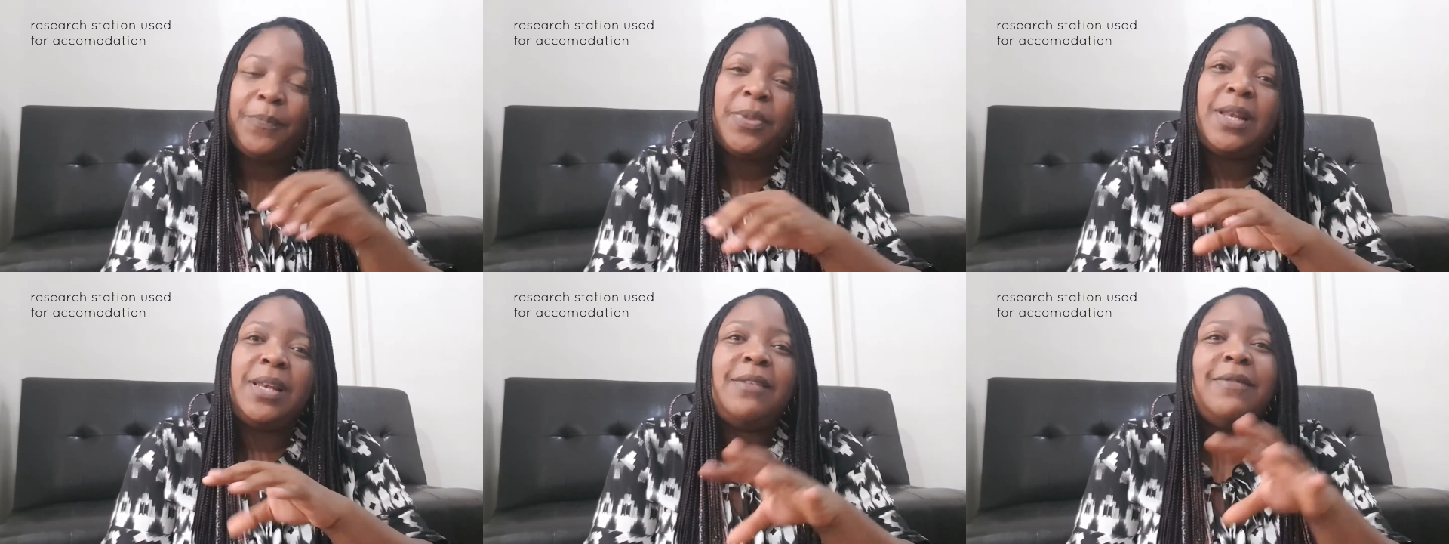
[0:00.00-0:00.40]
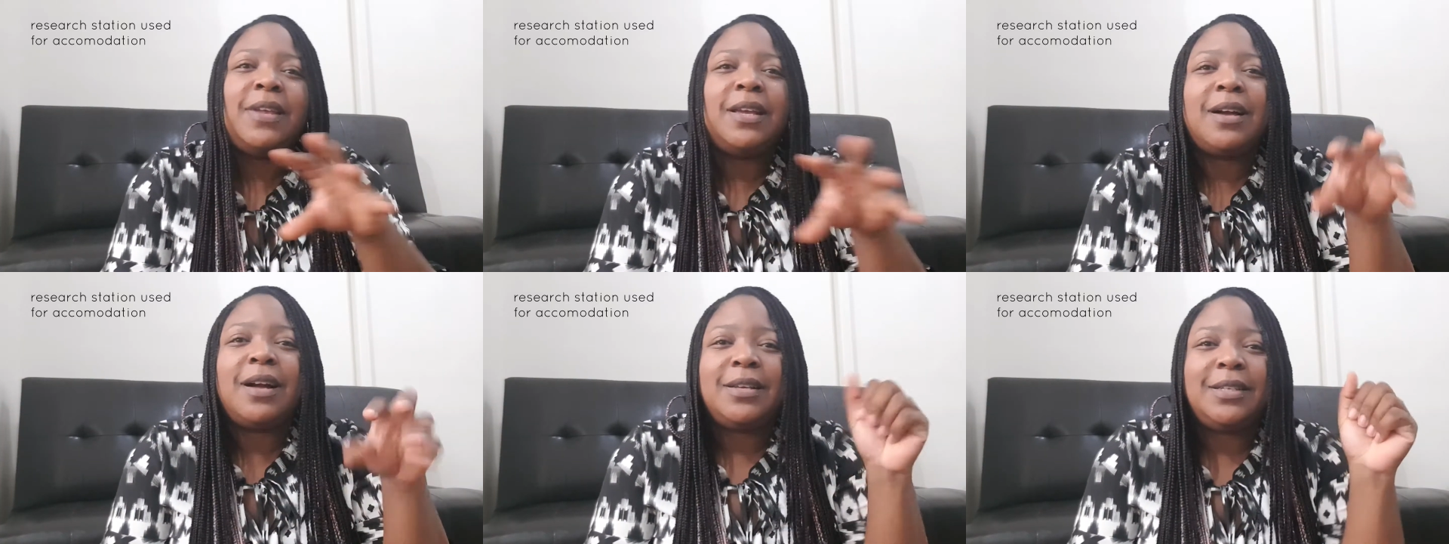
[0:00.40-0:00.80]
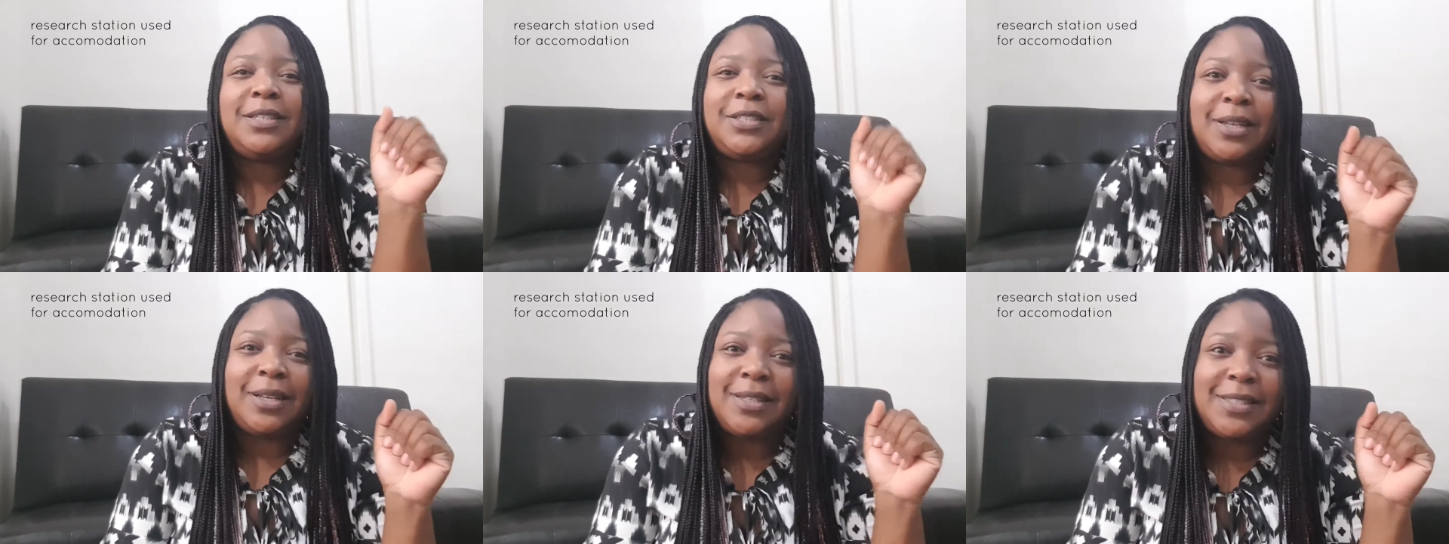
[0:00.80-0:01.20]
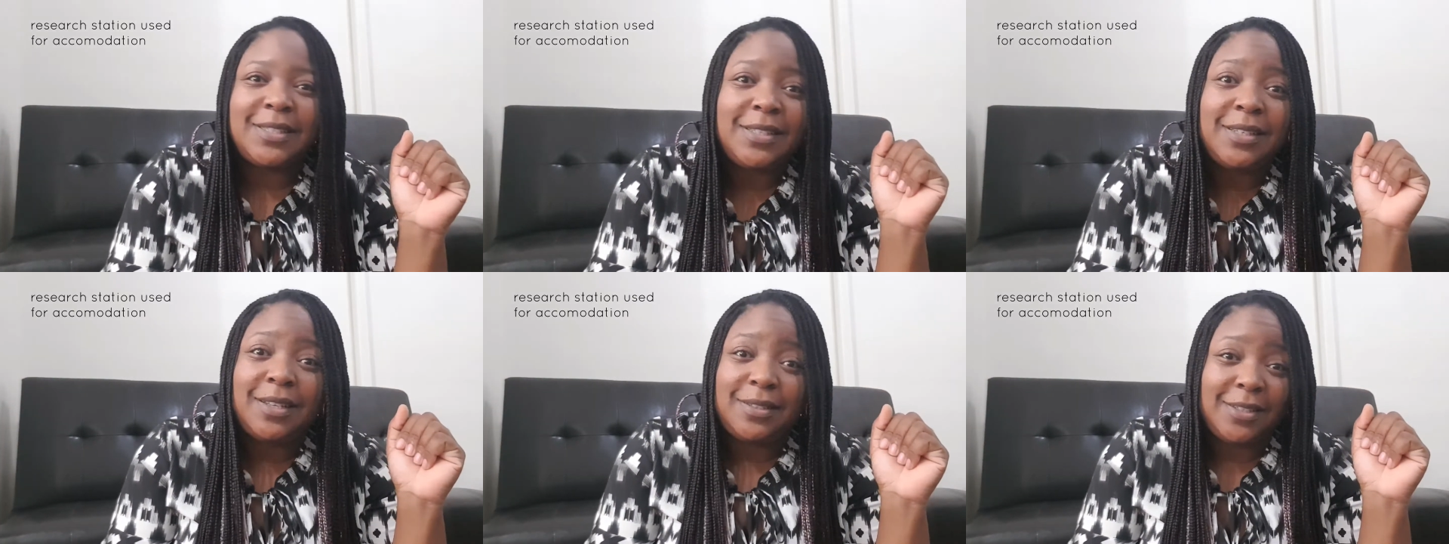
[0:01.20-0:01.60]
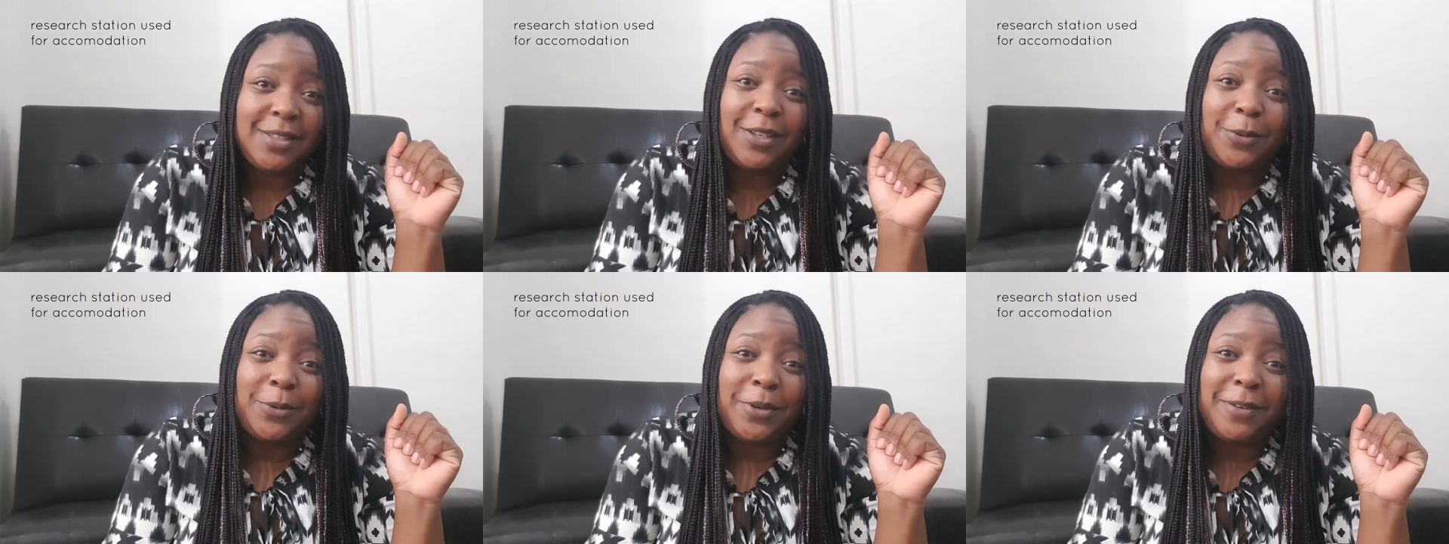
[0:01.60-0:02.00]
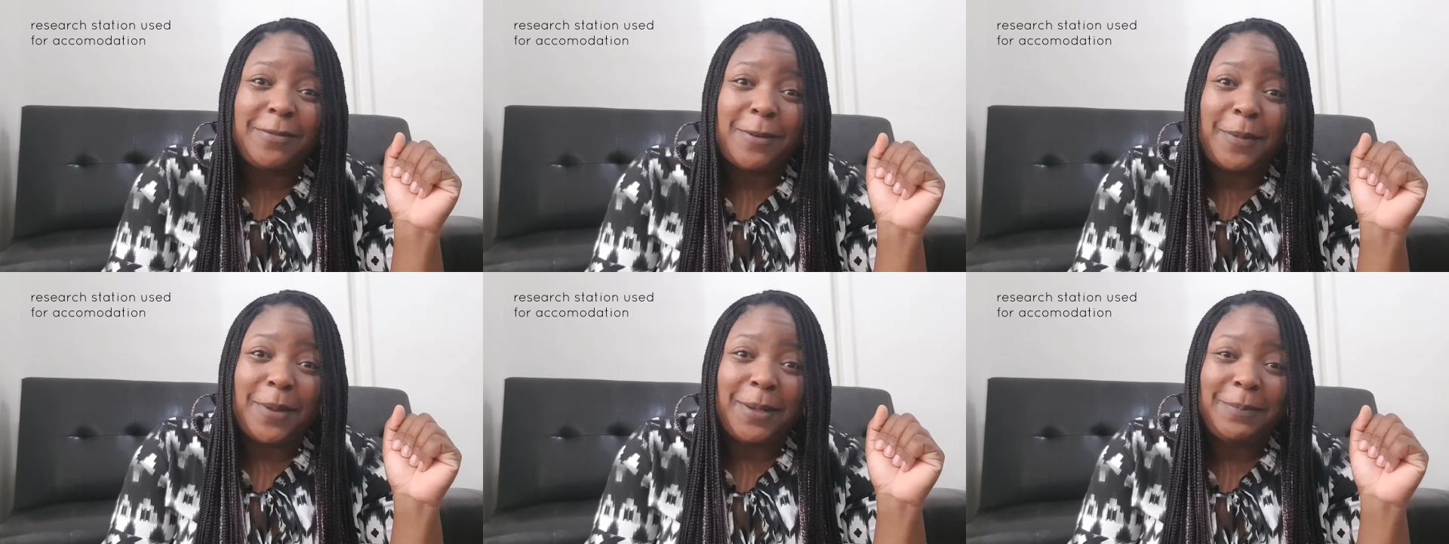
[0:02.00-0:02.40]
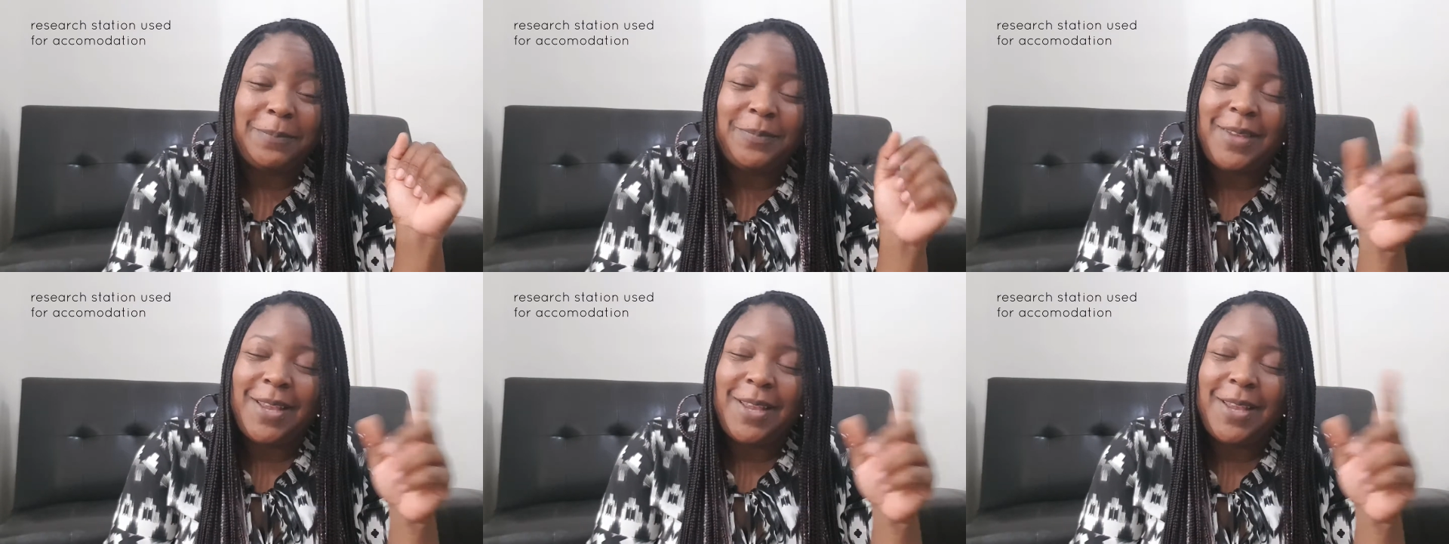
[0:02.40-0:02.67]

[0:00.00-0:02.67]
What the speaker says: living condition is not gonna work for me.